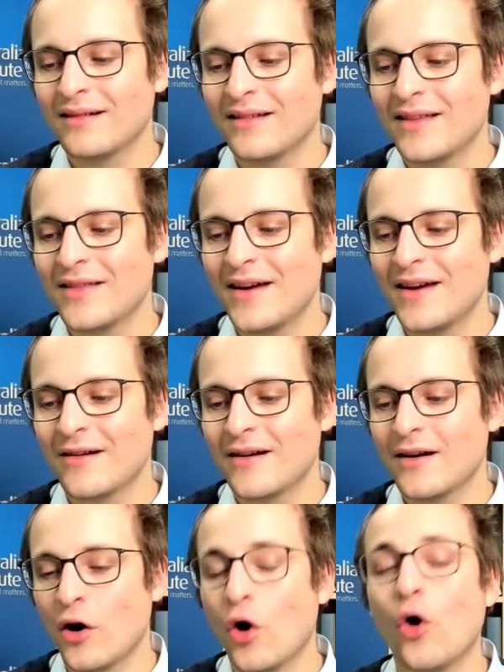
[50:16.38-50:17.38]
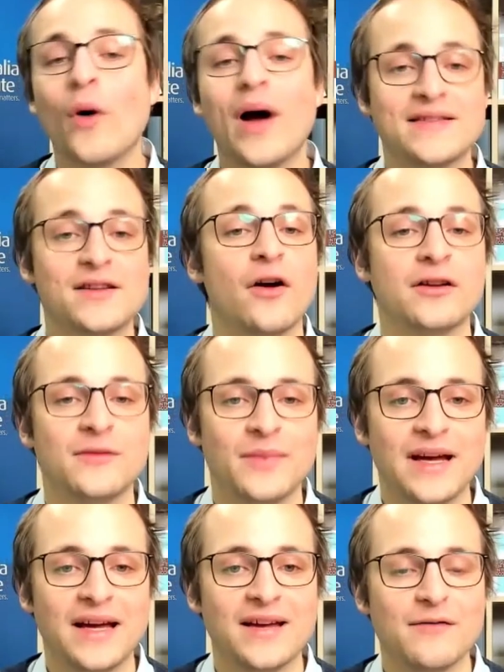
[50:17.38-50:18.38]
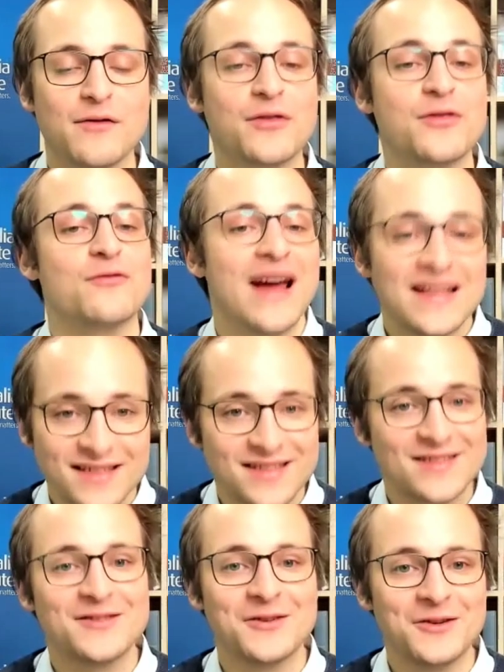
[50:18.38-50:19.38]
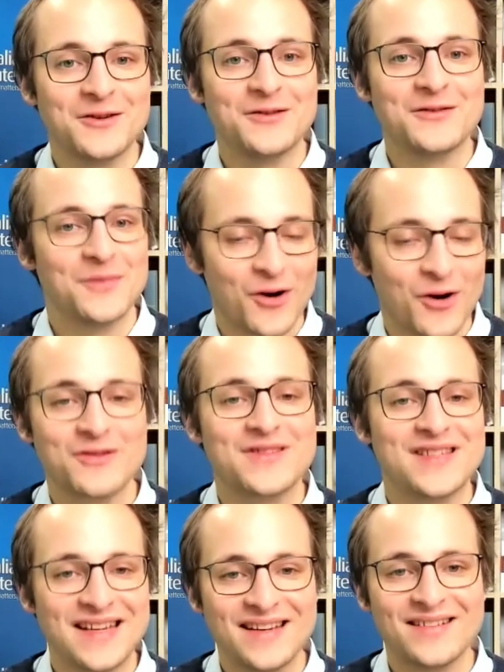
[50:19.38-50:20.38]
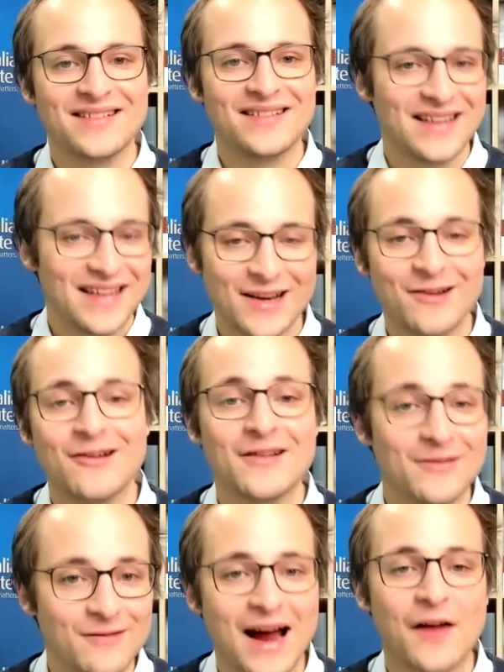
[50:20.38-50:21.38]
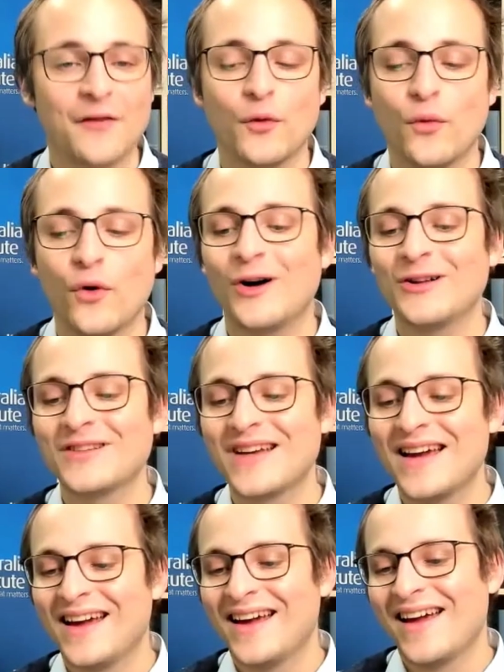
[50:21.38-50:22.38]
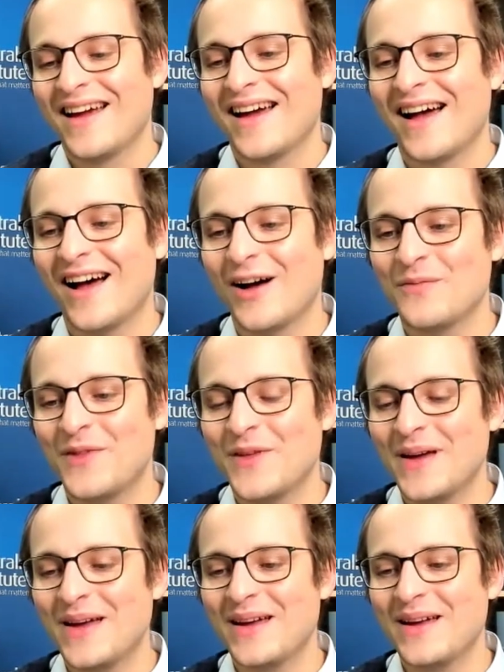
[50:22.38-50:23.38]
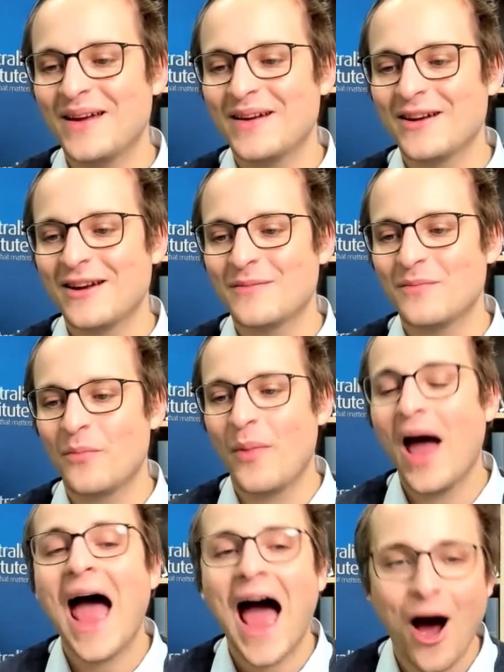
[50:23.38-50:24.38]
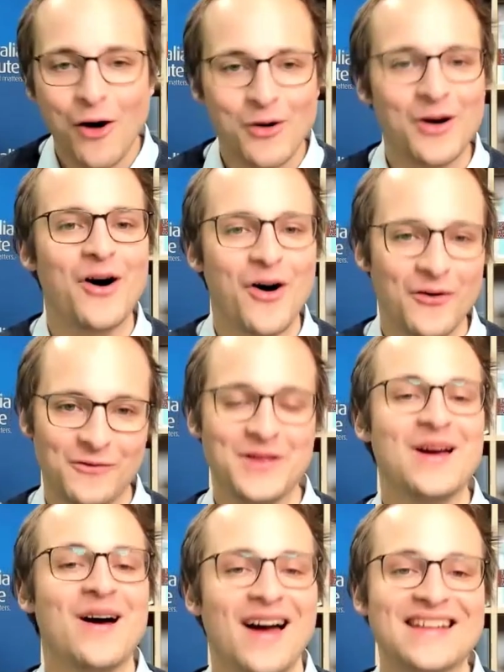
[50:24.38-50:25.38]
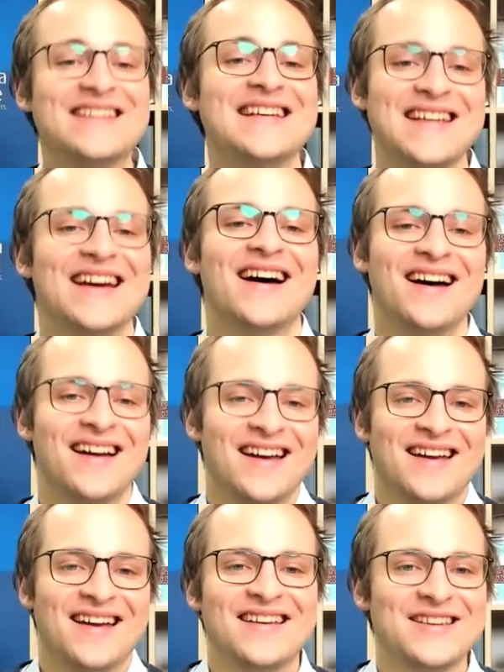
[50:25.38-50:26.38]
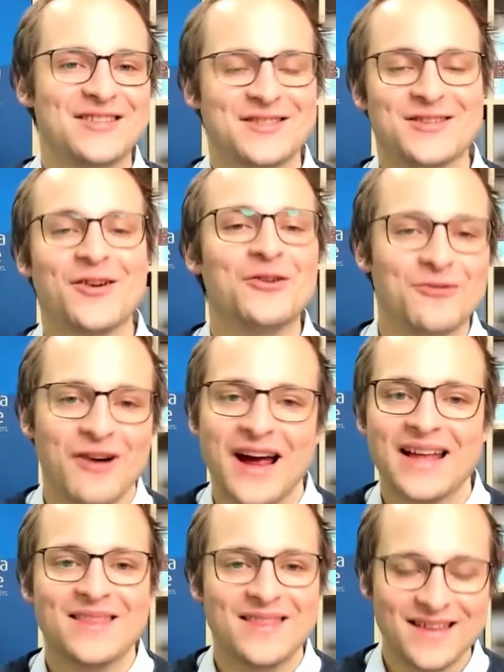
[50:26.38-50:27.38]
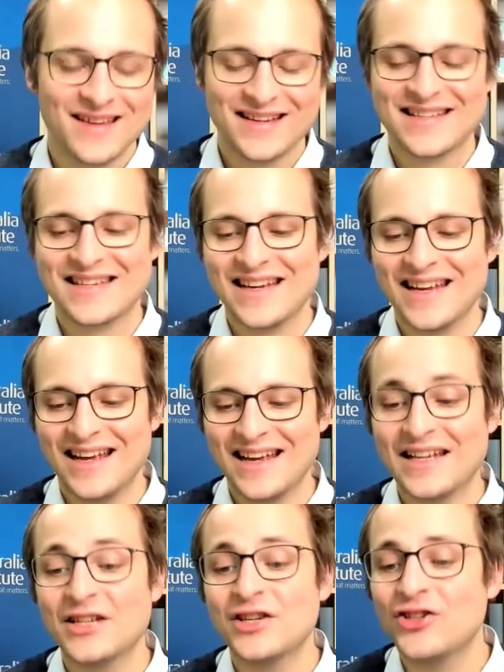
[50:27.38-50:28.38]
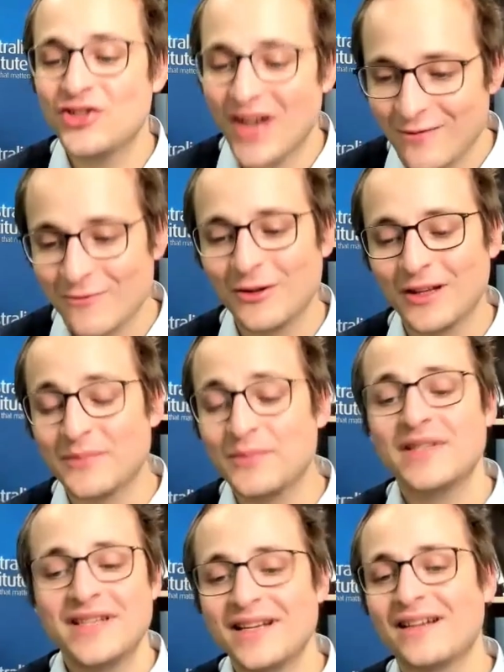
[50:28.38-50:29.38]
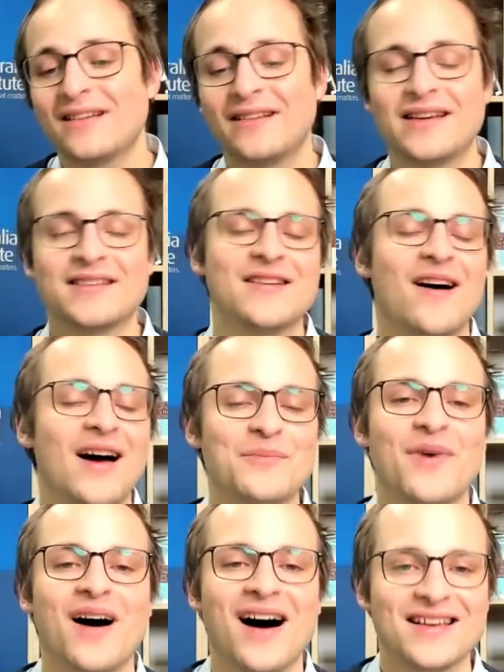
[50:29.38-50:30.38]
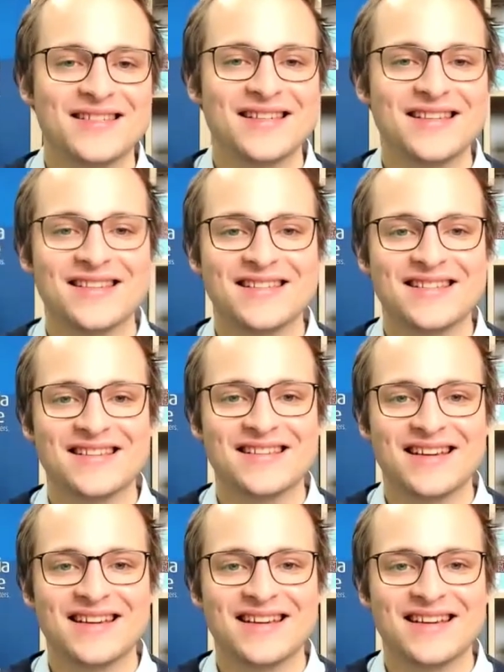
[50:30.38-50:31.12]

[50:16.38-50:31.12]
there are always going to be threats to democracy here and around the world, the power of the idea is so great that in general, and particularly as time passes,